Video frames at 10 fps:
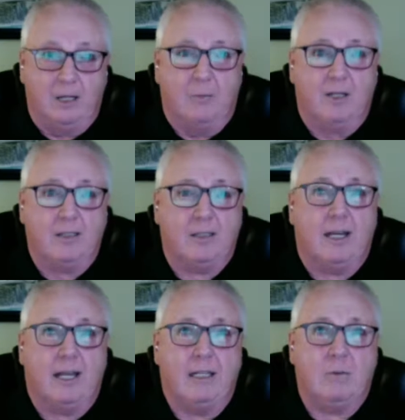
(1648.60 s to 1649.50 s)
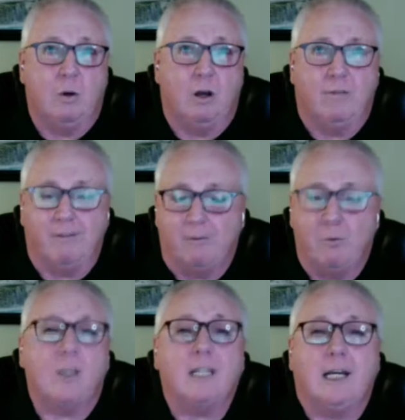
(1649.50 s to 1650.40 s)
companies that had 12 and
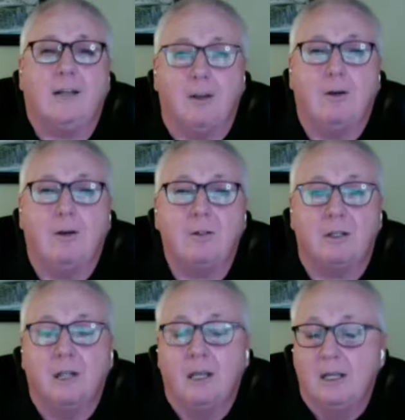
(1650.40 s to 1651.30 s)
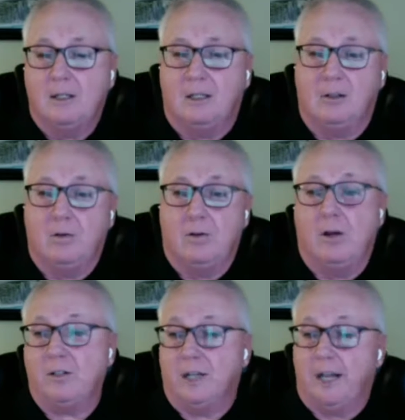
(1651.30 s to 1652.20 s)
14 of those. And so you do
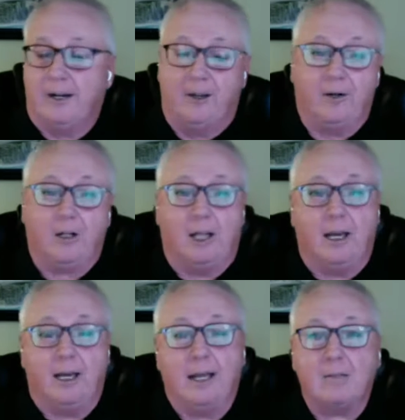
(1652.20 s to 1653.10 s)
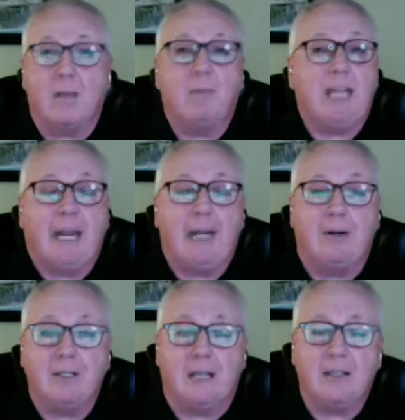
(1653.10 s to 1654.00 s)
those, and then another client has maybe 8
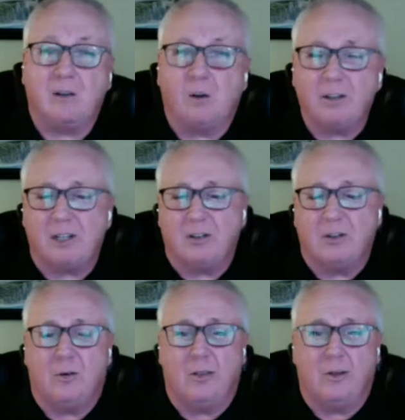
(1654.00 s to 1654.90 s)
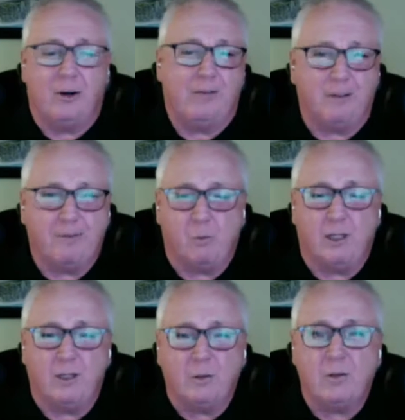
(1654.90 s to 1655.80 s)
or 10. So all of a sudden you're doing 35,
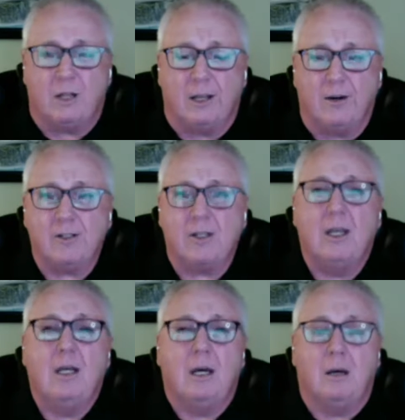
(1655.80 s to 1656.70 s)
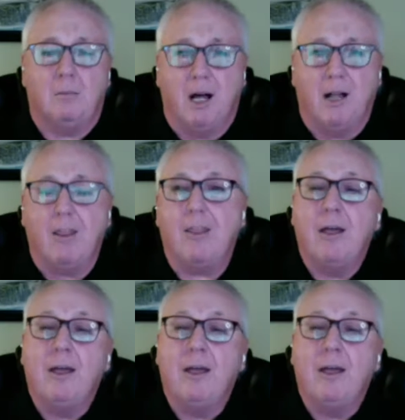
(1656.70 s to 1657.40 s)
40 newsletters a month.